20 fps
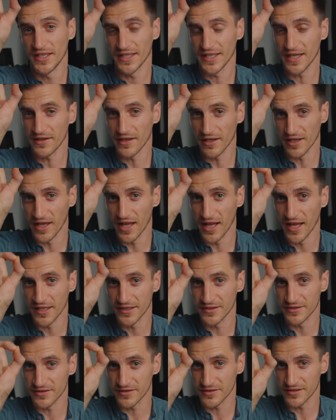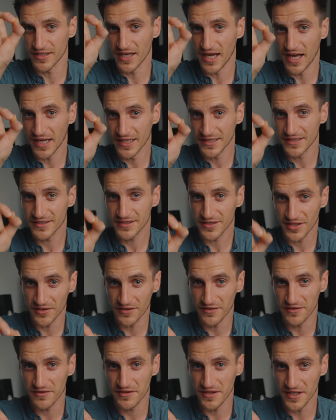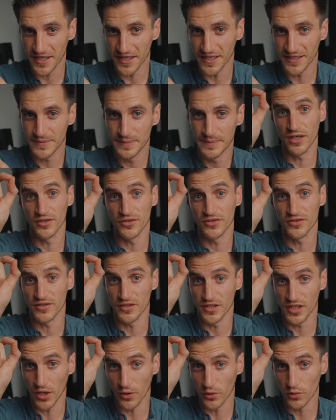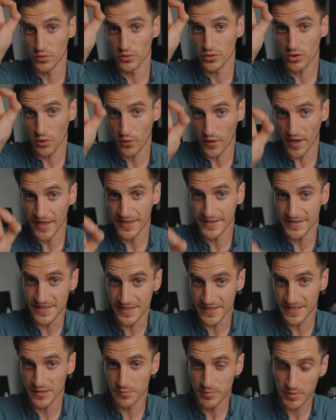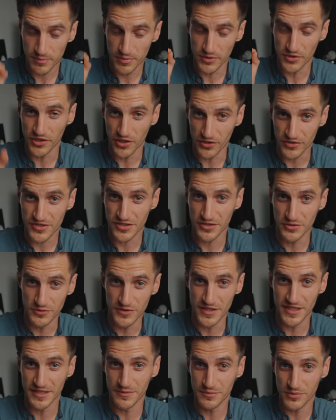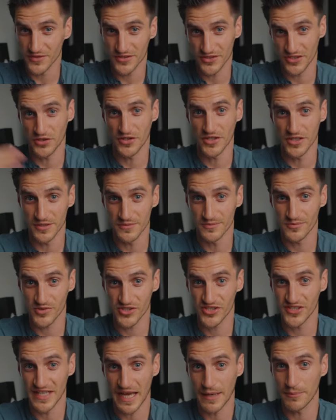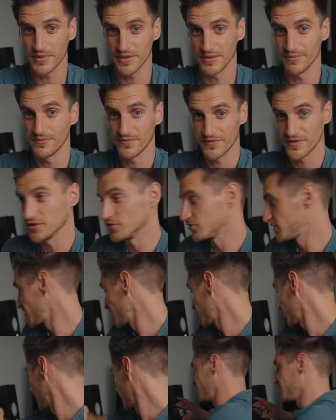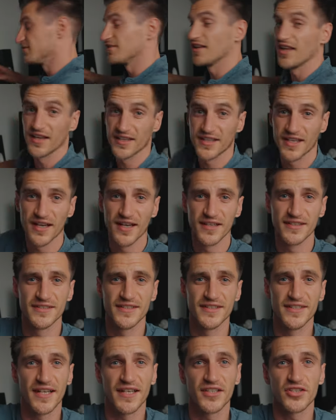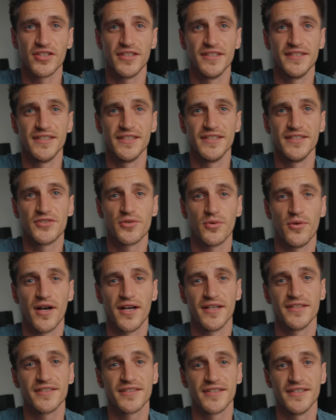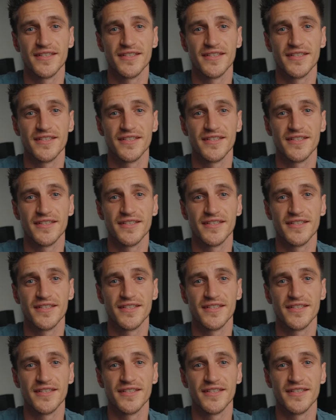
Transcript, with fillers: Get the lines nice and thin and go quite deep but not too deep so that you snap your filter. Like I did, I actually did it twice.